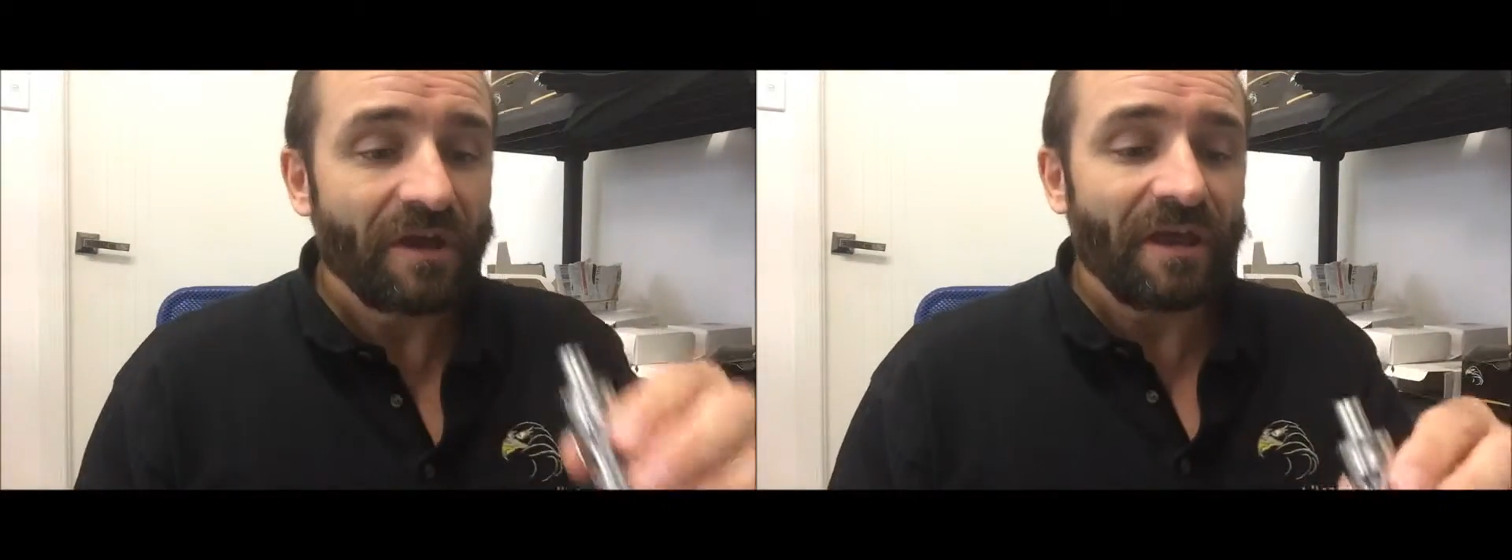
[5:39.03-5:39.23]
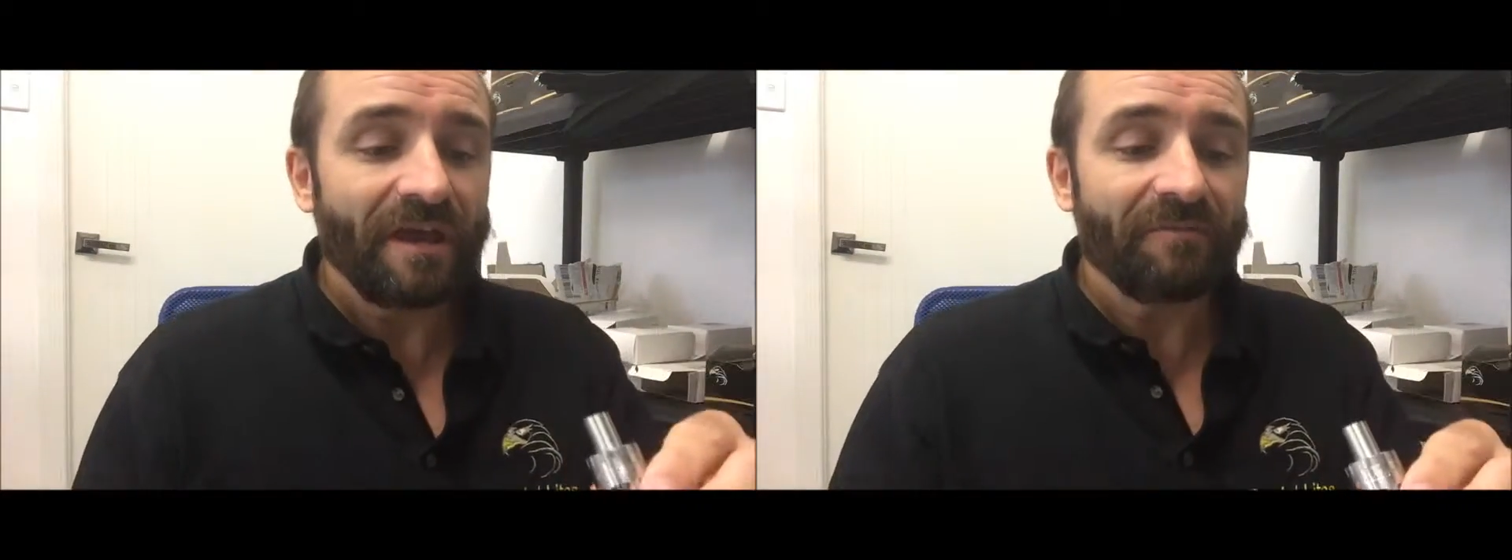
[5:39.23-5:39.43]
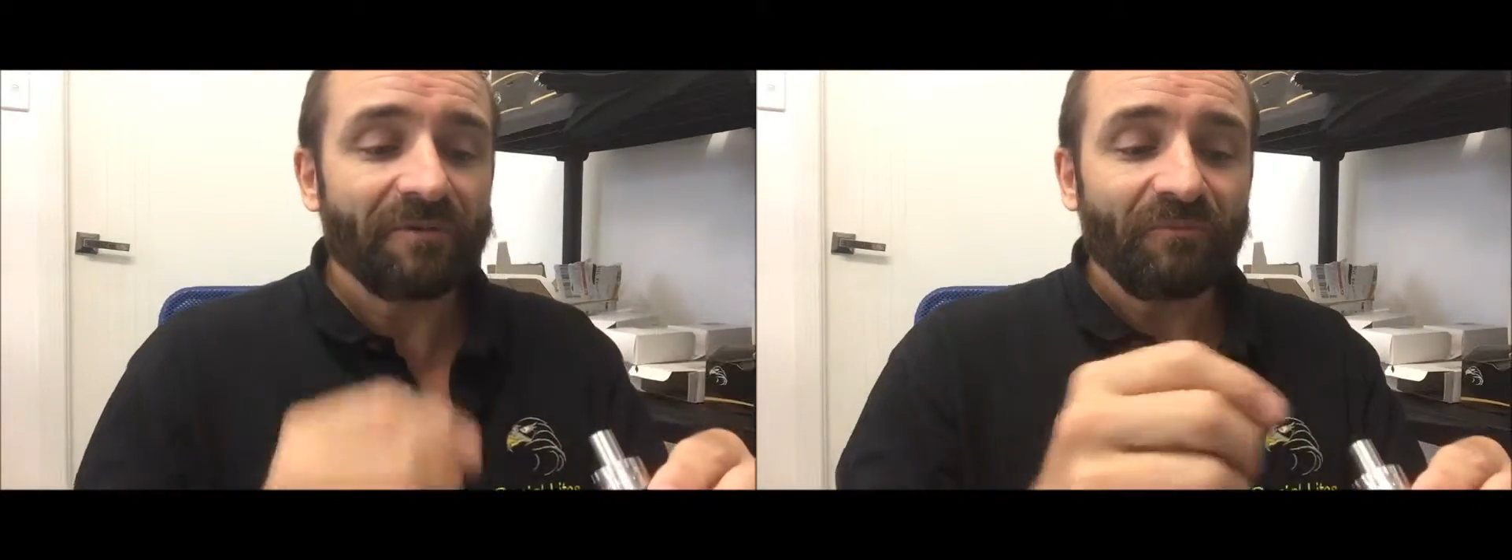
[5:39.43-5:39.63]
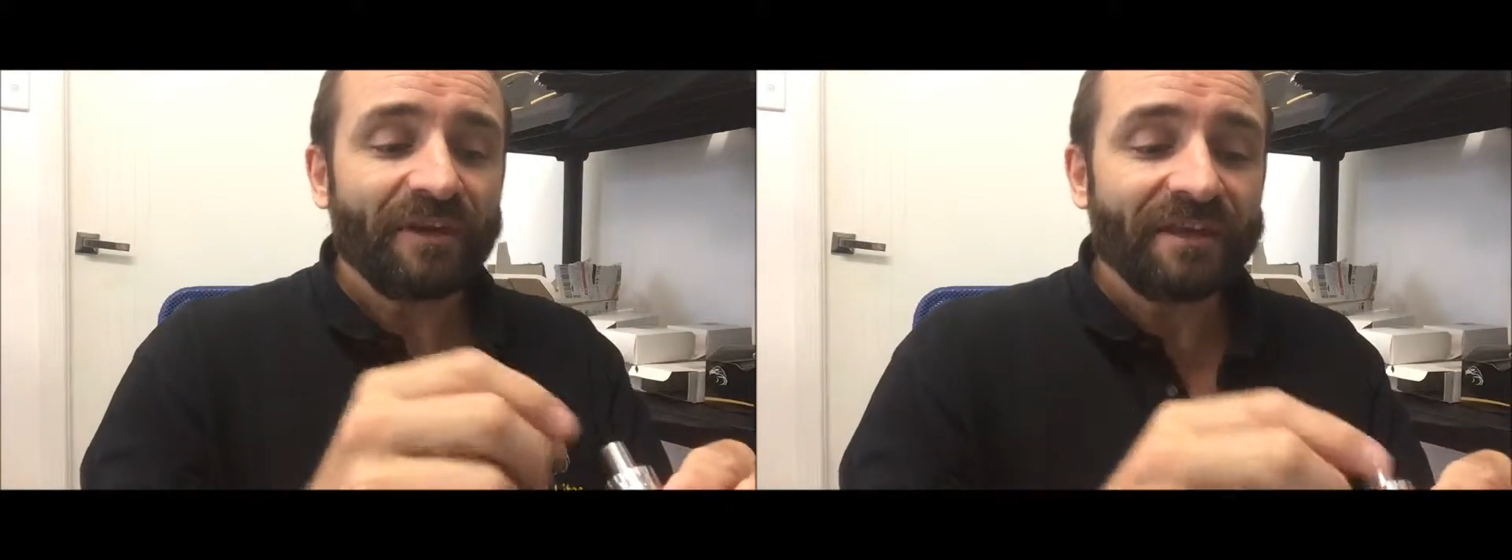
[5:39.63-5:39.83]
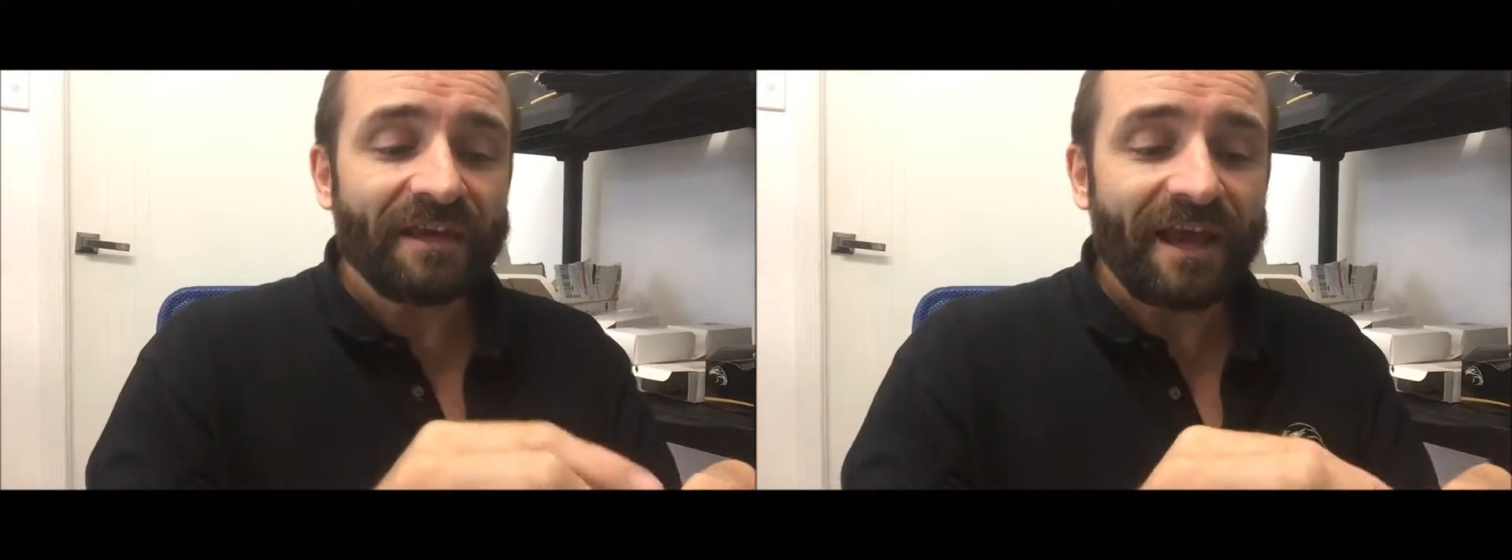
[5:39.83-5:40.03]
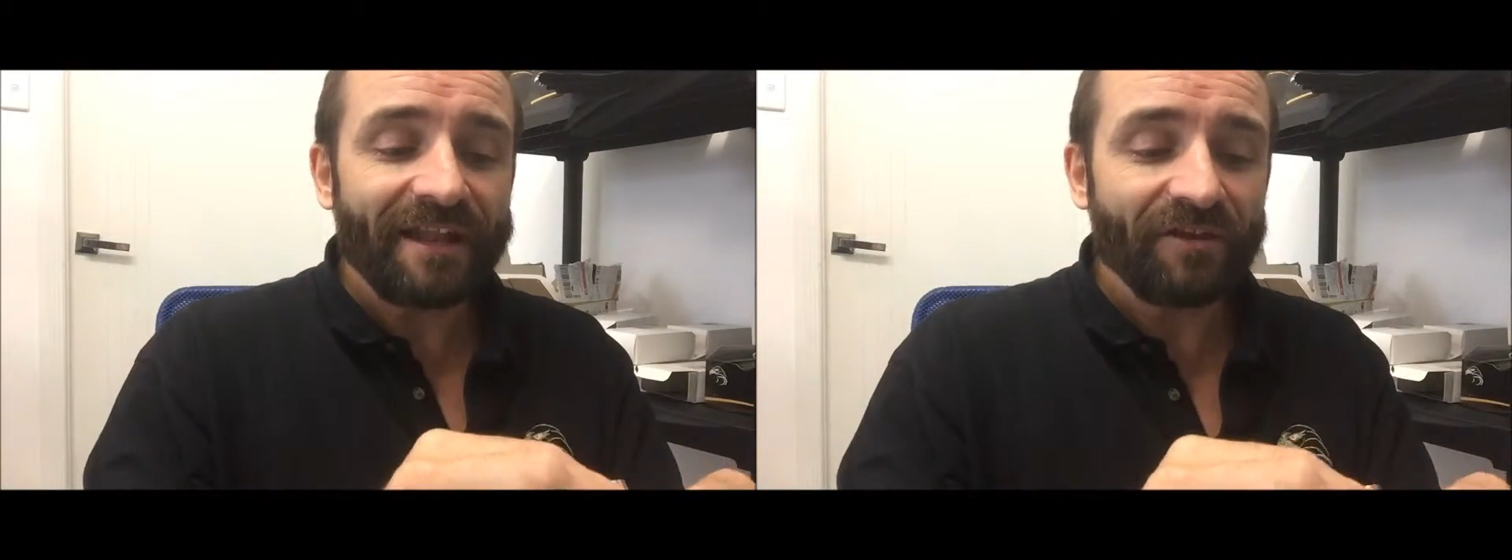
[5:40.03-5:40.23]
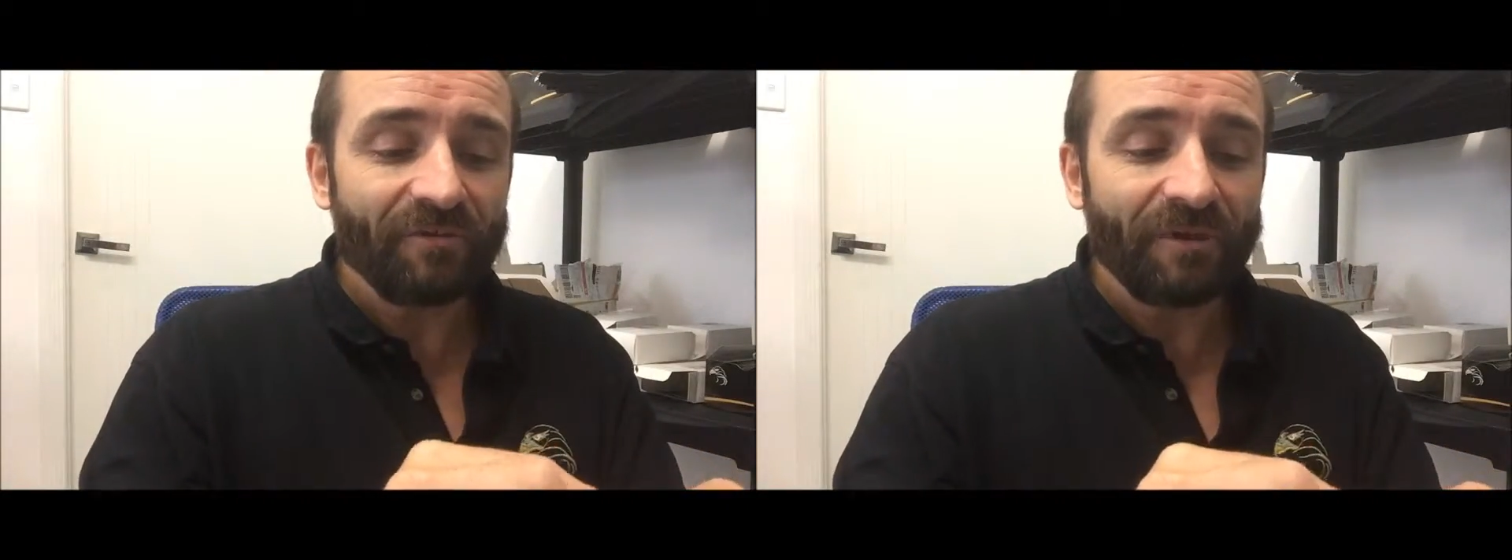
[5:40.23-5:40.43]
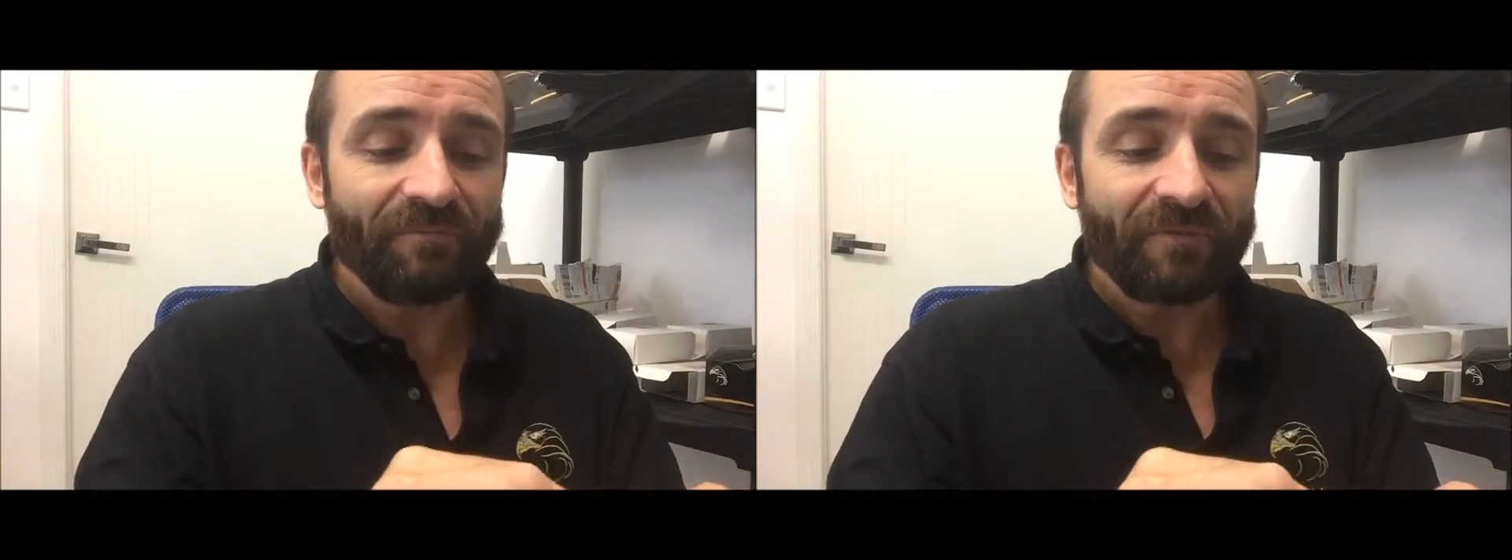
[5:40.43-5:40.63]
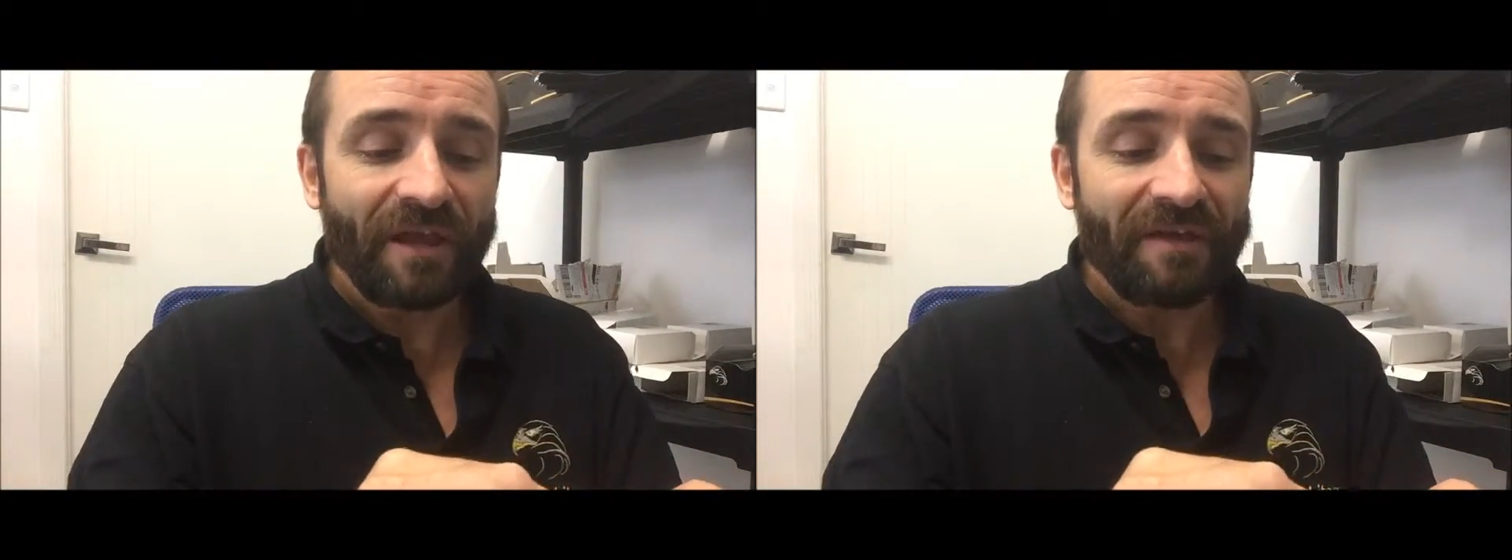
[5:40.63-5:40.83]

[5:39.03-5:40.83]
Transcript: but you can do it,